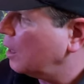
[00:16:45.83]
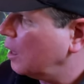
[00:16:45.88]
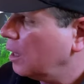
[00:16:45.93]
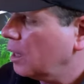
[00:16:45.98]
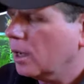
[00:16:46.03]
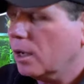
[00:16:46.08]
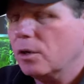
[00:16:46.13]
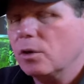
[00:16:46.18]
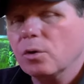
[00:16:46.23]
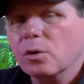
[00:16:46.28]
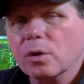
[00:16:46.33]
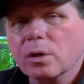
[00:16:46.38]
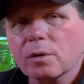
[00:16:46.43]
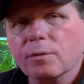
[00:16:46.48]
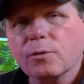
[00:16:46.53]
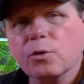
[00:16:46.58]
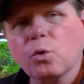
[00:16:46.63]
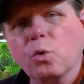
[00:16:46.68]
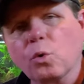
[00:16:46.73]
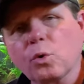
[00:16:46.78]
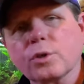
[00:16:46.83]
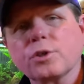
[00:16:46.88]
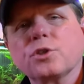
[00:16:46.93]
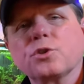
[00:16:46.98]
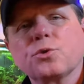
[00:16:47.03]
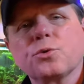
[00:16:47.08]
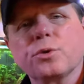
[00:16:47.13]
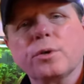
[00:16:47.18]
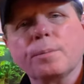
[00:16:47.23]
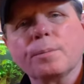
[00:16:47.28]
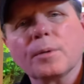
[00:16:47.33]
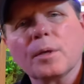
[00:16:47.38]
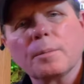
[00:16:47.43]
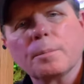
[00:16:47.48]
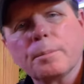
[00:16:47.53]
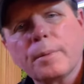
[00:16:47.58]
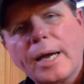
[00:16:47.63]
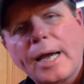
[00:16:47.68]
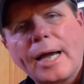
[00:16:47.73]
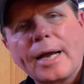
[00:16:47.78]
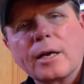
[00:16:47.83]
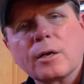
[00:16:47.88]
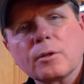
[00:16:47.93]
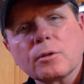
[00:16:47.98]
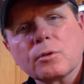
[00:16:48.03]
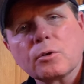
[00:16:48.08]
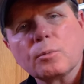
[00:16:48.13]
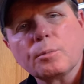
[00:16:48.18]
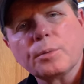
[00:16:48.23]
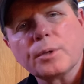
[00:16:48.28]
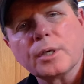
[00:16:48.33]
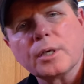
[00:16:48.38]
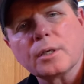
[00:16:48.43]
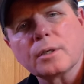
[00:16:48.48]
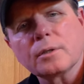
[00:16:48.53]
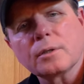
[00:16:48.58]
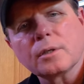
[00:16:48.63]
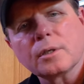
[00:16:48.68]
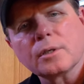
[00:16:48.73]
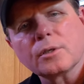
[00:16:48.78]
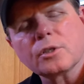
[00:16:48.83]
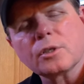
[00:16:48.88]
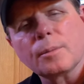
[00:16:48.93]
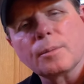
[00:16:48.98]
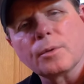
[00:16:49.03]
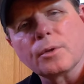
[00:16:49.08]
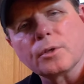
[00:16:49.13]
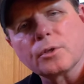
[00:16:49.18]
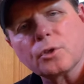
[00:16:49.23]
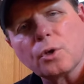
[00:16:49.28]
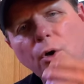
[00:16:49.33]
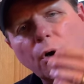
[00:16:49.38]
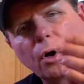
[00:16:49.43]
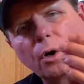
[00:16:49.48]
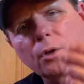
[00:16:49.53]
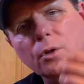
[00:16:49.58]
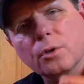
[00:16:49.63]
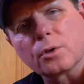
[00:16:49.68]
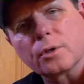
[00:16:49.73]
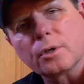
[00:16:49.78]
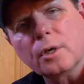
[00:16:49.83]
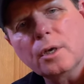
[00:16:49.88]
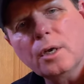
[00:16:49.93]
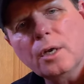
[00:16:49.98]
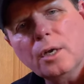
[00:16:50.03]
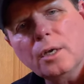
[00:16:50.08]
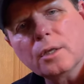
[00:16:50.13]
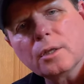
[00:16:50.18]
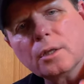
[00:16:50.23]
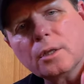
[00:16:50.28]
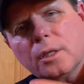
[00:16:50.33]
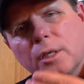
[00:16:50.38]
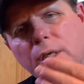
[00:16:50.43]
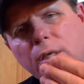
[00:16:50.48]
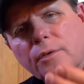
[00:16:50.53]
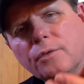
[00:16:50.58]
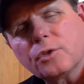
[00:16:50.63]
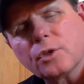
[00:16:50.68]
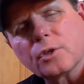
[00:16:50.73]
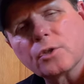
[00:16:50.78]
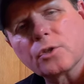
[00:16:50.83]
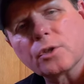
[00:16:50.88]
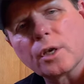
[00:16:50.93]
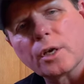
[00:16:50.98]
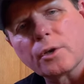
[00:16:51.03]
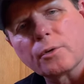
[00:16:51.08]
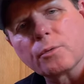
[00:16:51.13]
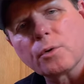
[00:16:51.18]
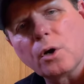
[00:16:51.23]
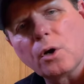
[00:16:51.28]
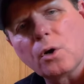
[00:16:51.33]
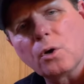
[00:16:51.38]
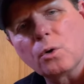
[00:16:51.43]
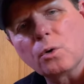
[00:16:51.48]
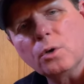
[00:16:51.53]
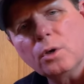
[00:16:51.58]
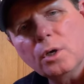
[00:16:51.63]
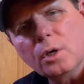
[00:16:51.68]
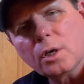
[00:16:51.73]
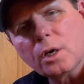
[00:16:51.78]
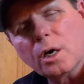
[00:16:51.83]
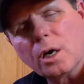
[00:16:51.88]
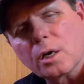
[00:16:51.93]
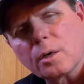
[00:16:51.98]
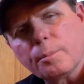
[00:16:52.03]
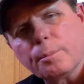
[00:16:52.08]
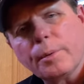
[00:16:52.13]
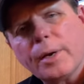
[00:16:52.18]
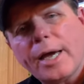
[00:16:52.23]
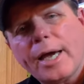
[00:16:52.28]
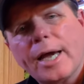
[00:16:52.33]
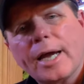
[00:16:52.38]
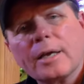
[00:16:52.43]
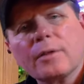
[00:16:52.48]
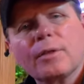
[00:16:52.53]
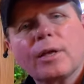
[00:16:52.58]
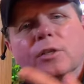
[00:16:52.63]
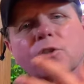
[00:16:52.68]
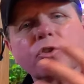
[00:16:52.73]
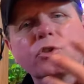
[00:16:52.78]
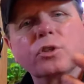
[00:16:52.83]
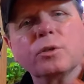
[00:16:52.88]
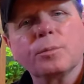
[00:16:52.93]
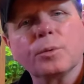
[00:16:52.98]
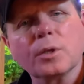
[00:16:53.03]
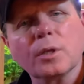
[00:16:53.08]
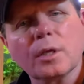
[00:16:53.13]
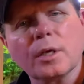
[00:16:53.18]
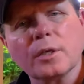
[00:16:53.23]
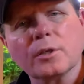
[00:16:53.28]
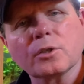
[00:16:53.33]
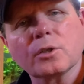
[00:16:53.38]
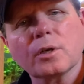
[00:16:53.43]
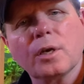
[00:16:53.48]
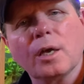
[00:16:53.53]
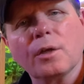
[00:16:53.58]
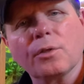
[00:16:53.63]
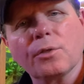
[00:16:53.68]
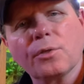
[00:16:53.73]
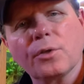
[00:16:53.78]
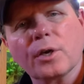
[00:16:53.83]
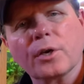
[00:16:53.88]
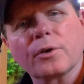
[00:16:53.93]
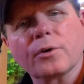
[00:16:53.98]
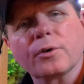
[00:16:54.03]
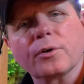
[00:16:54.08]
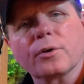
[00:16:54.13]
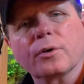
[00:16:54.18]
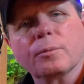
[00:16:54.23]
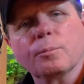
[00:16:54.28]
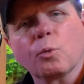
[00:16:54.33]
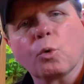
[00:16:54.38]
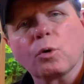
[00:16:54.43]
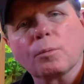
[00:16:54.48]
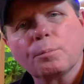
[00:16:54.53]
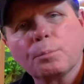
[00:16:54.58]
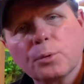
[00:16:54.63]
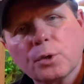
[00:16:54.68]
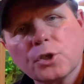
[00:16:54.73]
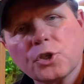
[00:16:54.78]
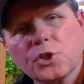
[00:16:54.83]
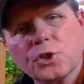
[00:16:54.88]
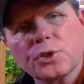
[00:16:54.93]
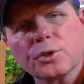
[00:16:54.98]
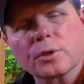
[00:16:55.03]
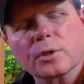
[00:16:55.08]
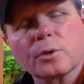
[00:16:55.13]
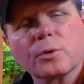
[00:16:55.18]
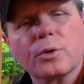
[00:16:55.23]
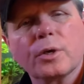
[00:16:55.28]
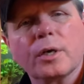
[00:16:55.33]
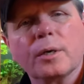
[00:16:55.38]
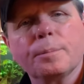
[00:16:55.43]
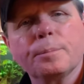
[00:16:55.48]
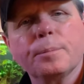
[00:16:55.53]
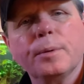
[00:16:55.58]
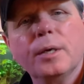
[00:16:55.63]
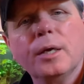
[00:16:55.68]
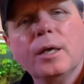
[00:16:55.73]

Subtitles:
And you can, of course, trim them back a little bit. Some of the taller leaves as they grow, cut them back. That stimulates a thicker, more bushier crypt.